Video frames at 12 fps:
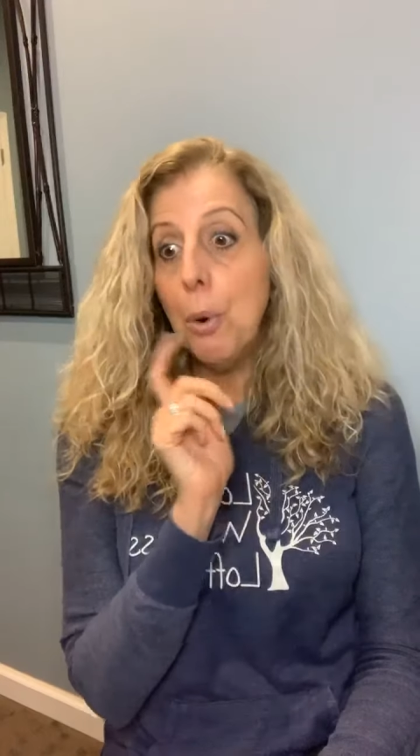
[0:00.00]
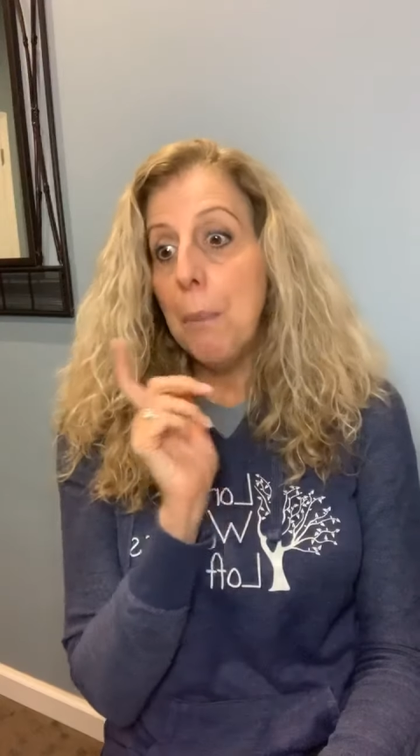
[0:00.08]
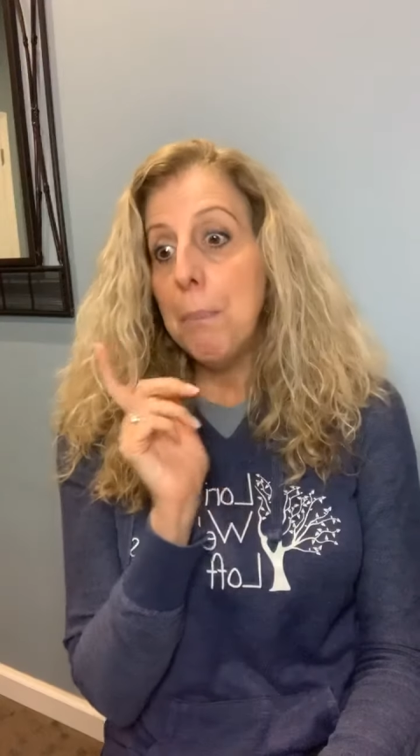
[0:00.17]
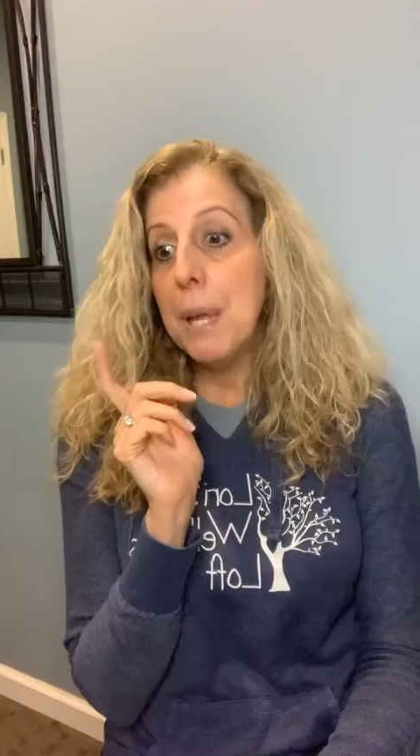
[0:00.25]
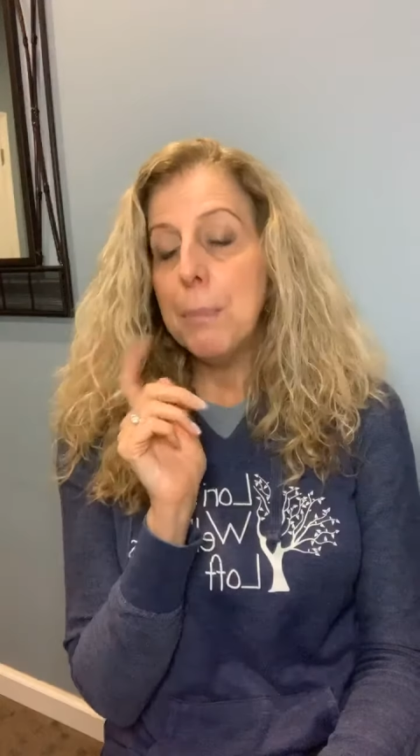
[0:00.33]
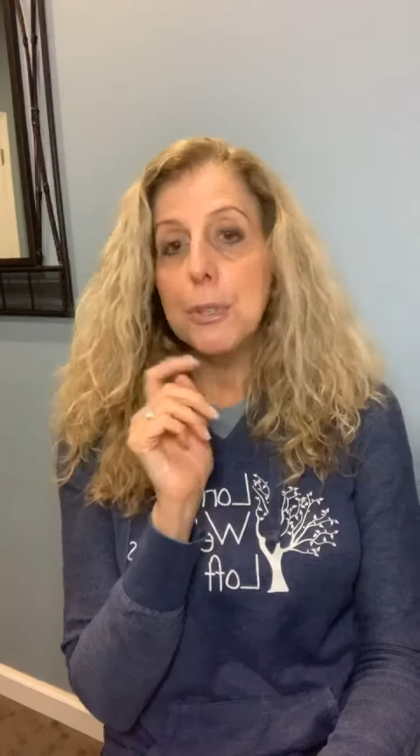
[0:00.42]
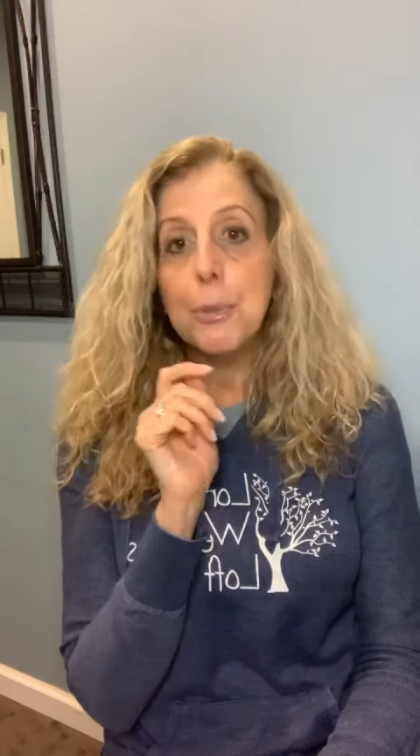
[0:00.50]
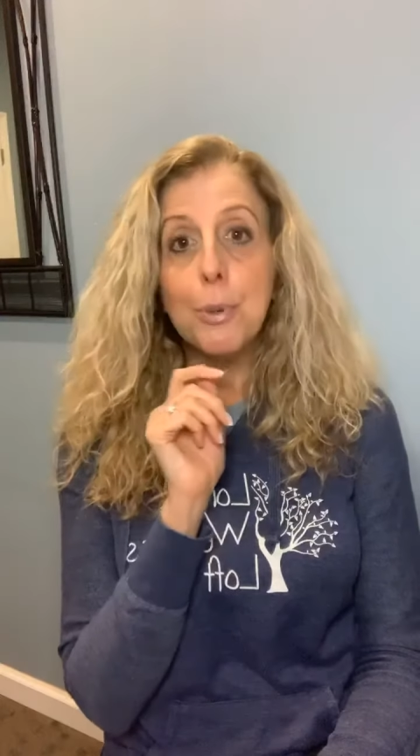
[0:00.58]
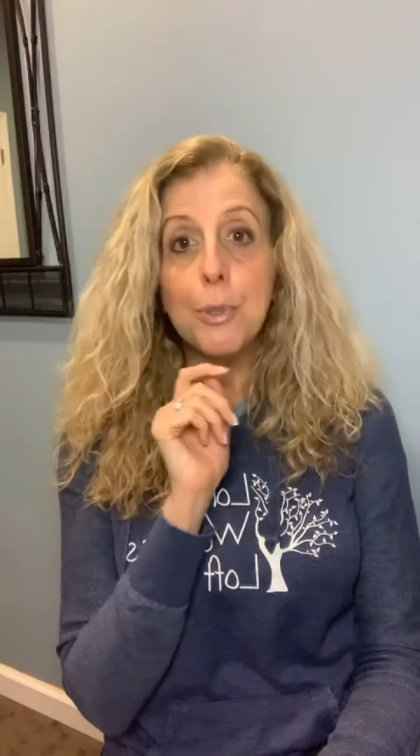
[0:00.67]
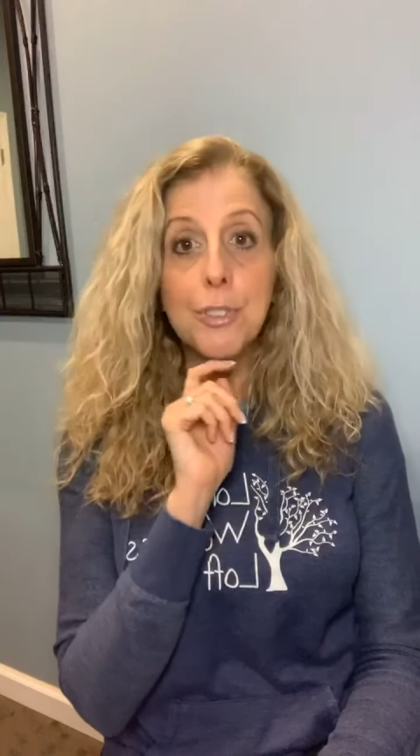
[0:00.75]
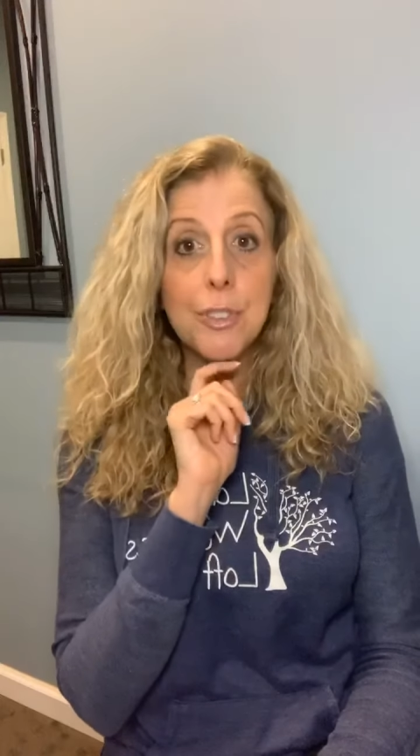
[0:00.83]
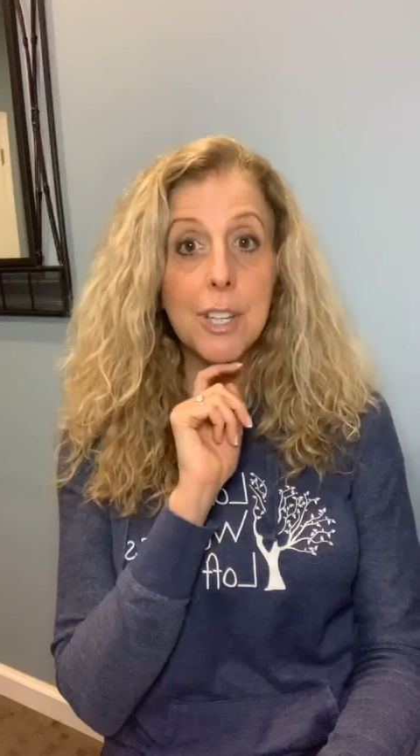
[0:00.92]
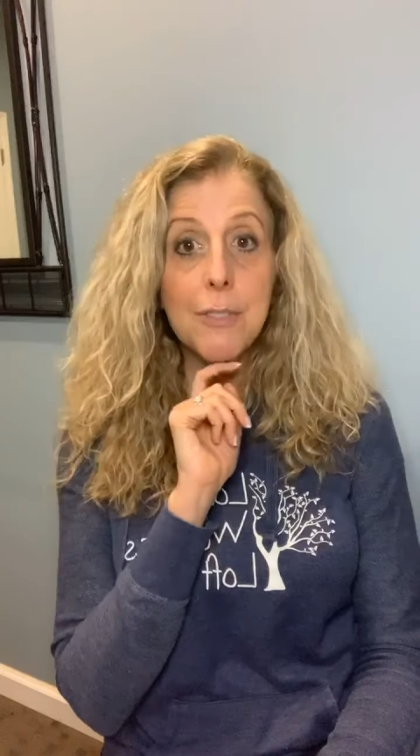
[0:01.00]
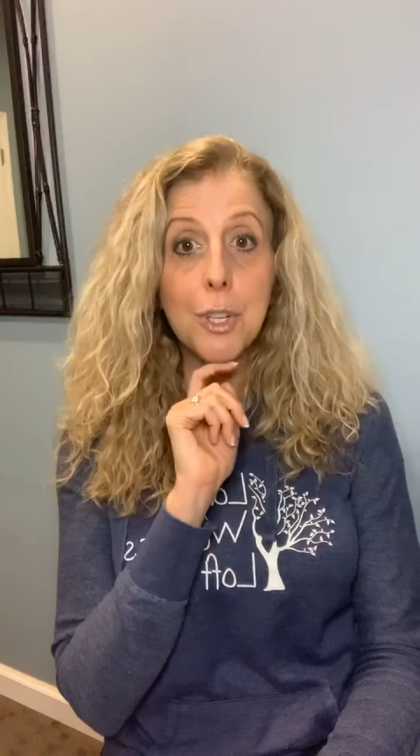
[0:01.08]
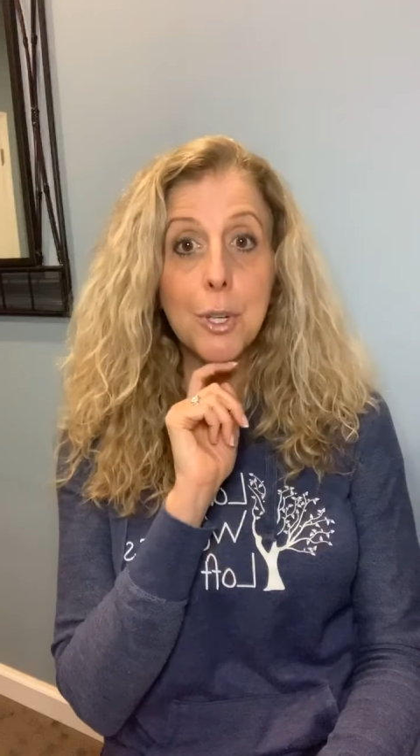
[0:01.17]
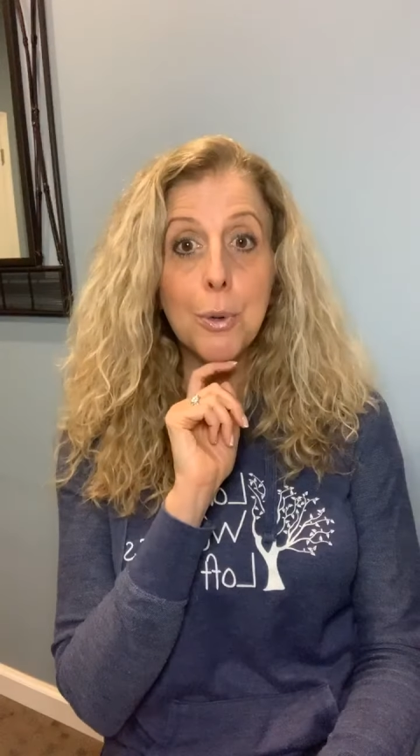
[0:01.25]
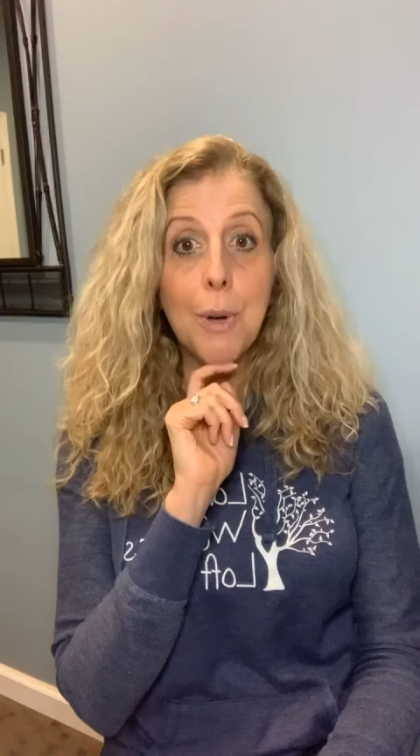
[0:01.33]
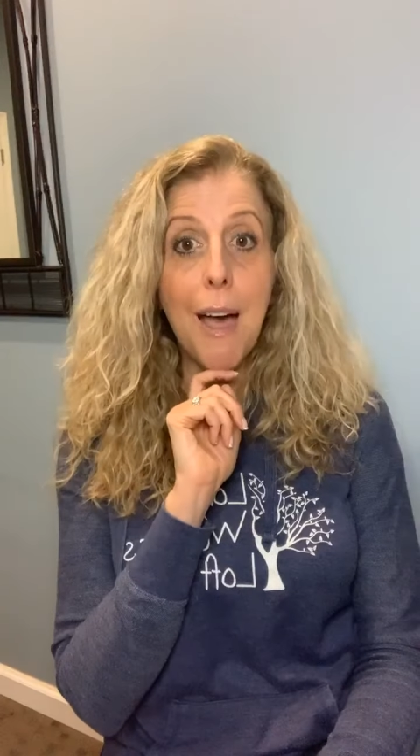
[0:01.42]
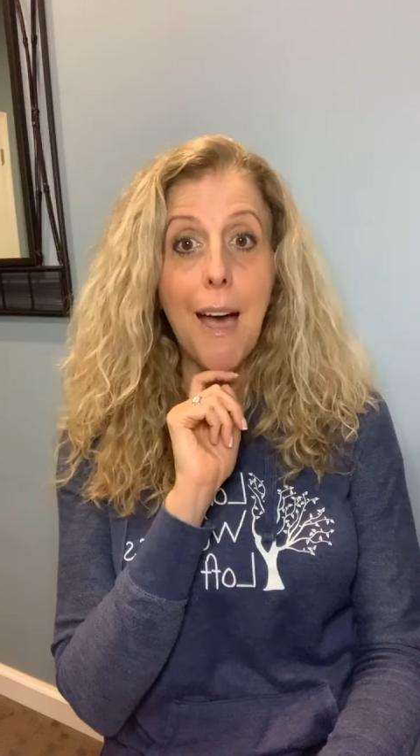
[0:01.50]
want people to perceive you